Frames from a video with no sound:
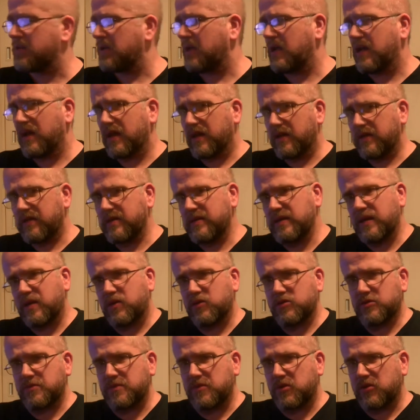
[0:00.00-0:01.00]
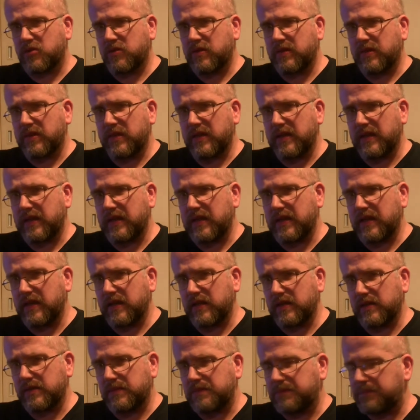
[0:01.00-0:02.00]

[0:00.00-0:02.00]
I think that was more in the